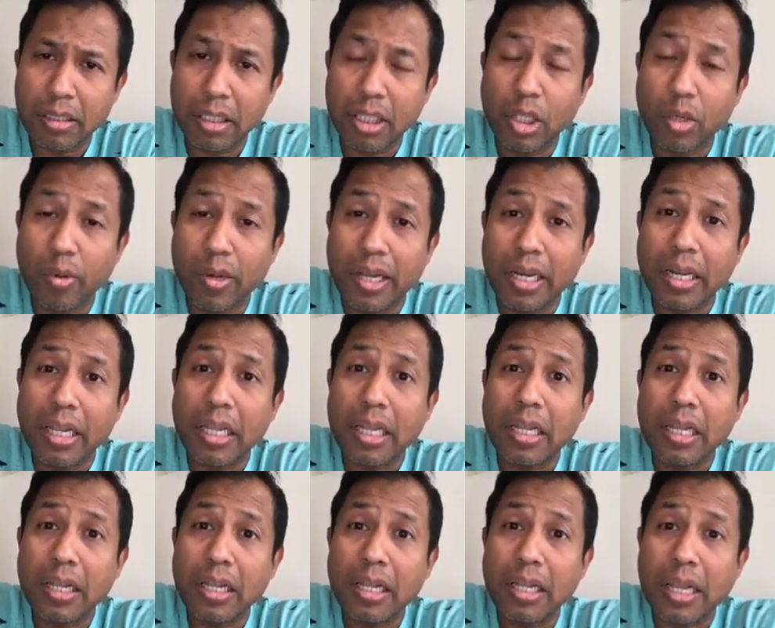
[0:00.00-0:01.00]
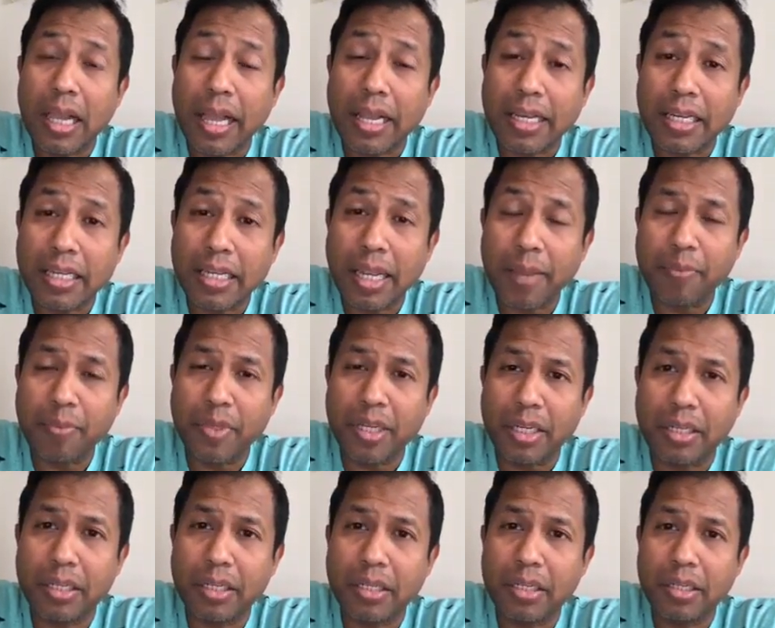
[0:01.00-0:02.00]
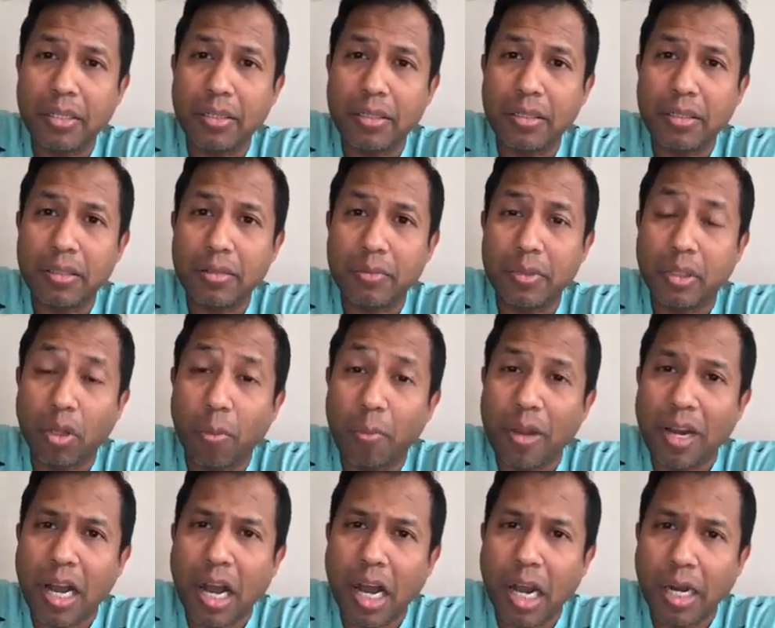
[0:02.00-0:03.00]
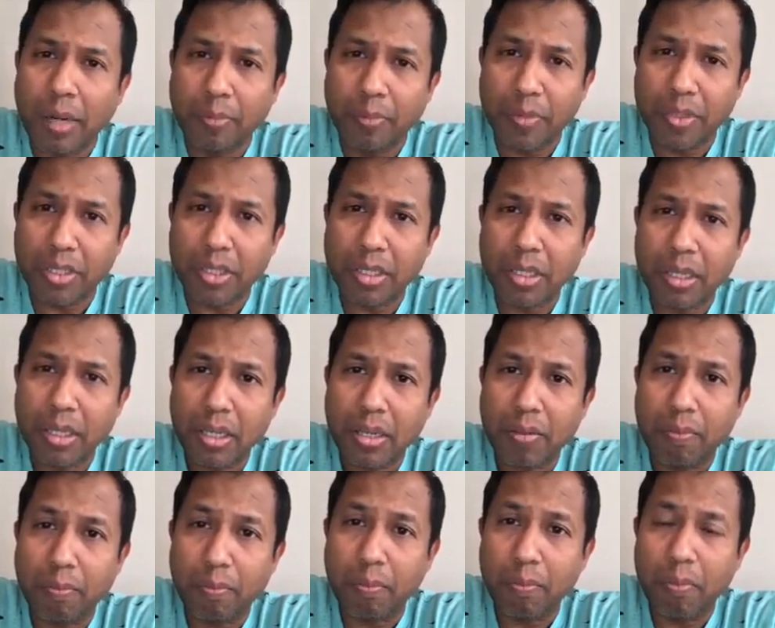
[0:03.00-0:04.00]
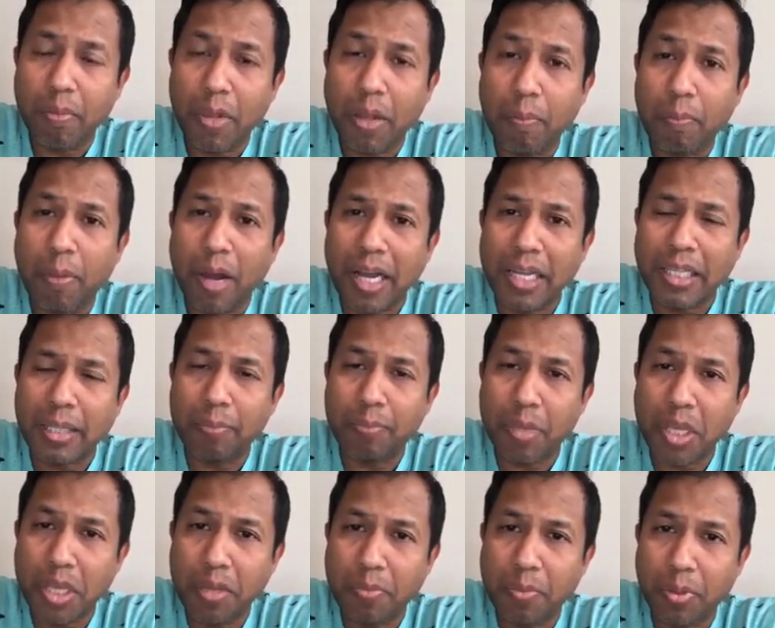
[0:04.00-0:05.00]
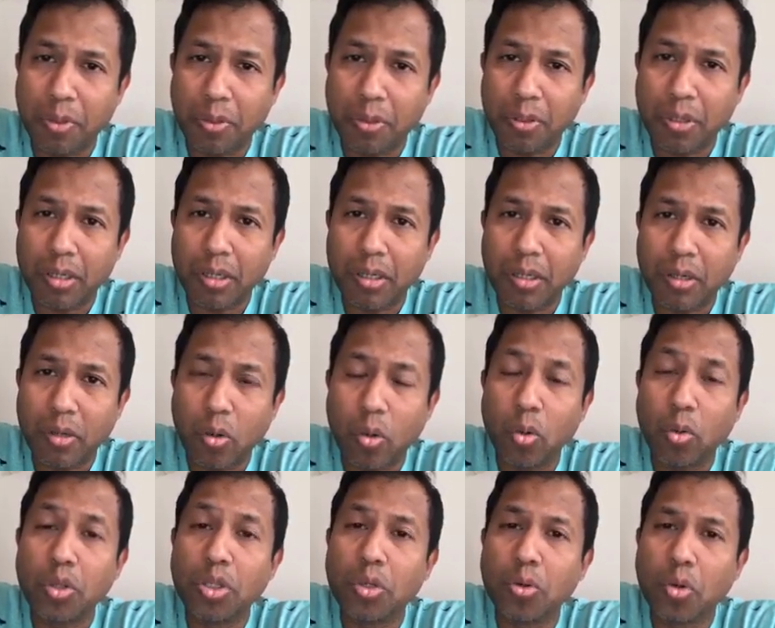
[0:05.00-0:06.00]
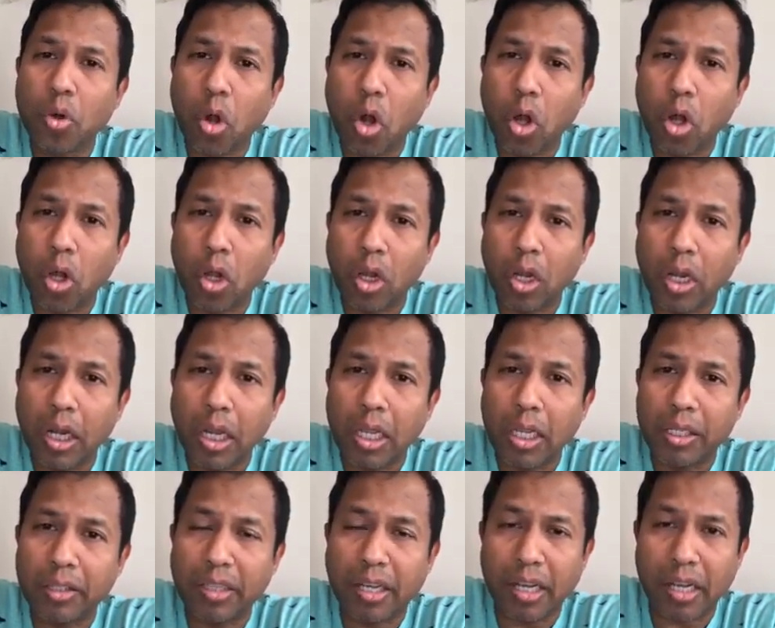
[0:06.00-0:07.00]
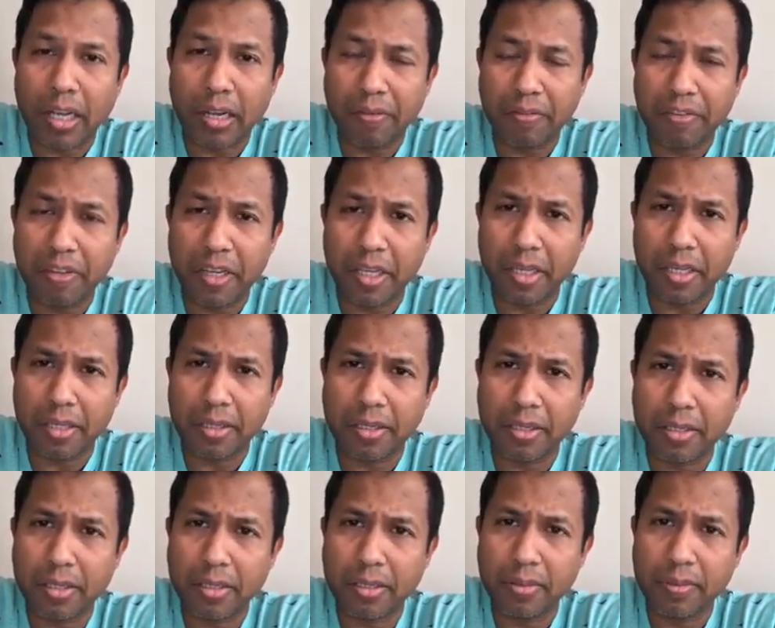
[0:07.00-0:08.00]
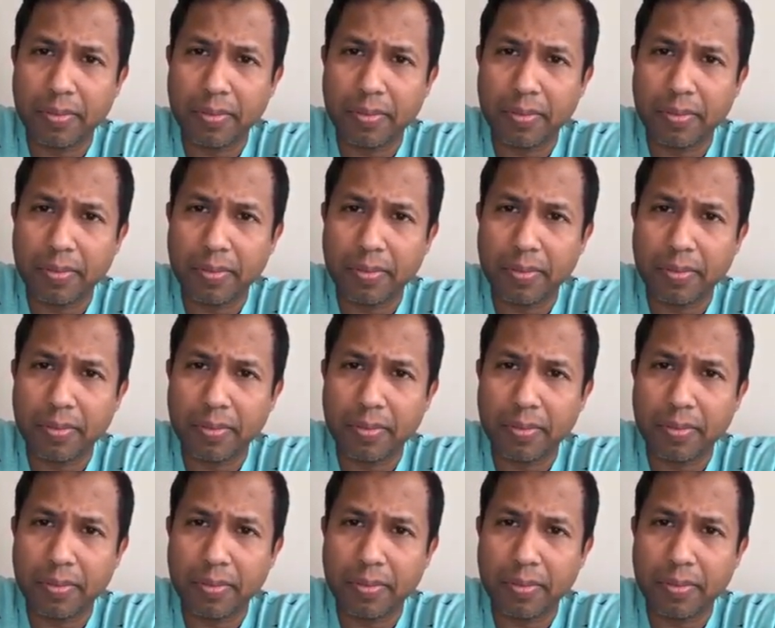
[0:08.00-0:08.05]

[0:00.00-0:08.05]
You were accepted with open arms by the people who you call the Kafirs.